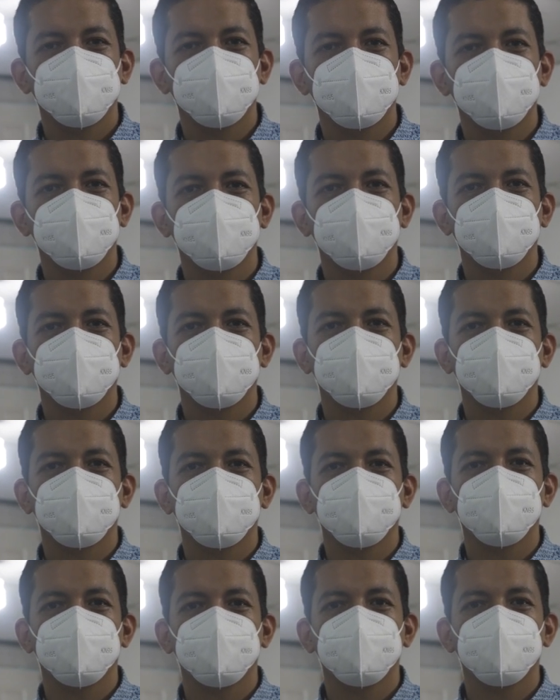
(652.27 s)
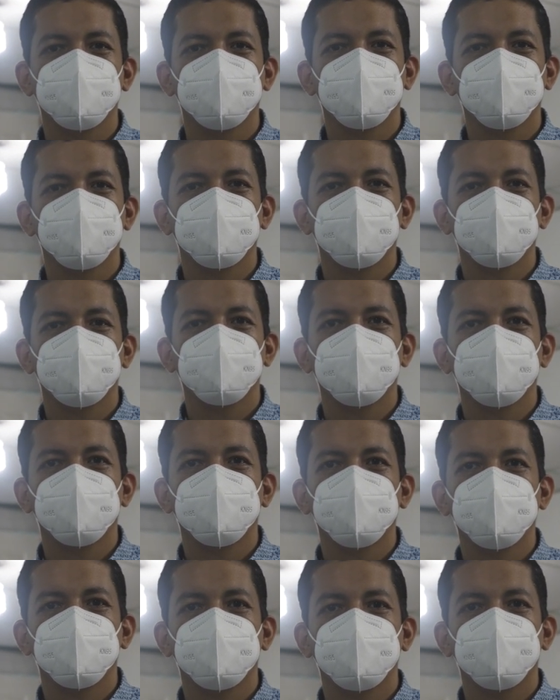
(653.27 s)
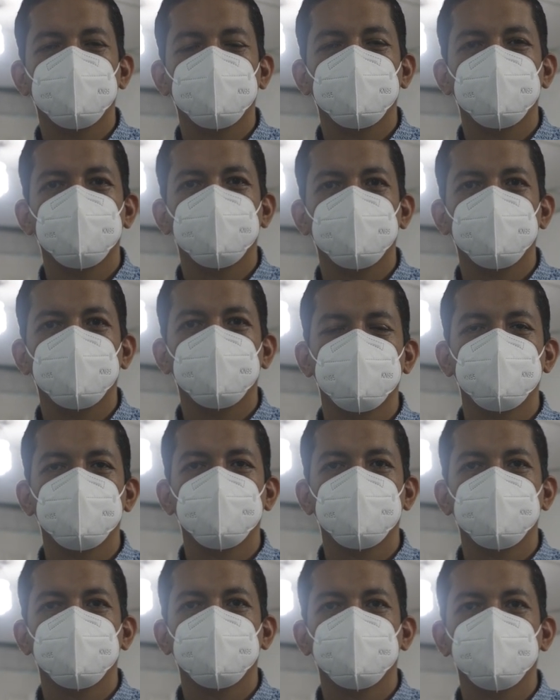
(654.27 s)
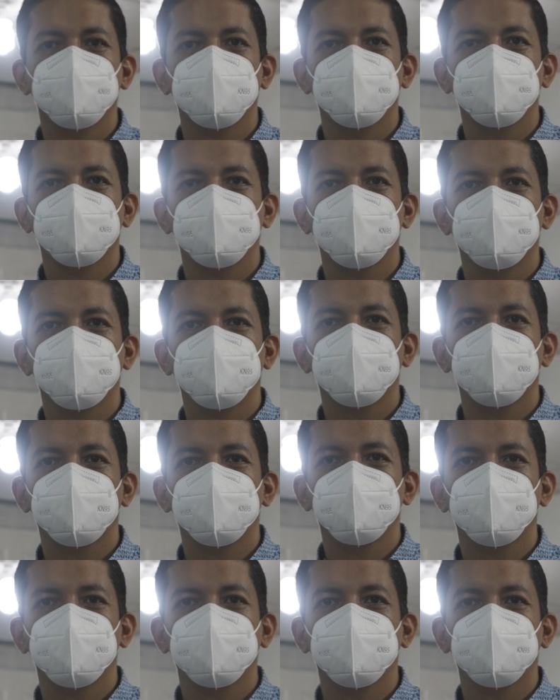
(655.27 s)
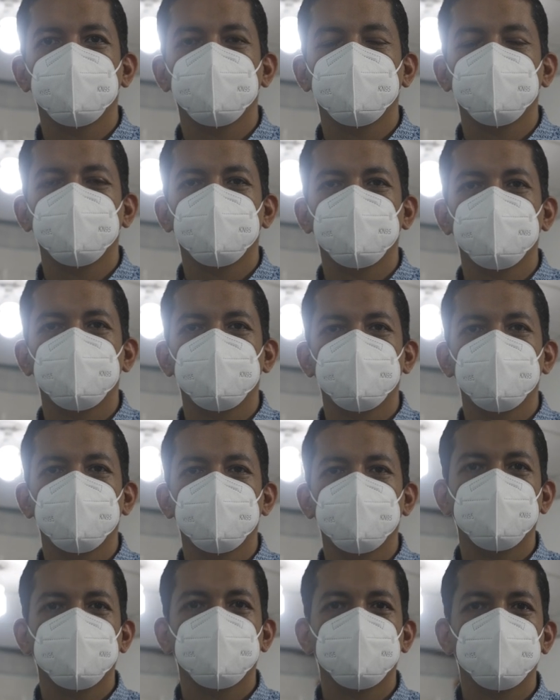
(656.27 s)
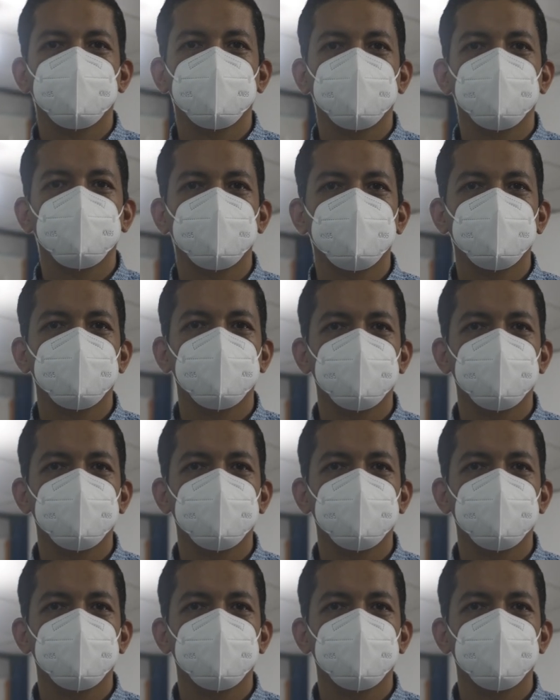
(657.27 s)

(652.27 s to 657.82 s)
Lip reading: foresight to start developing this concept before Bitcoin was official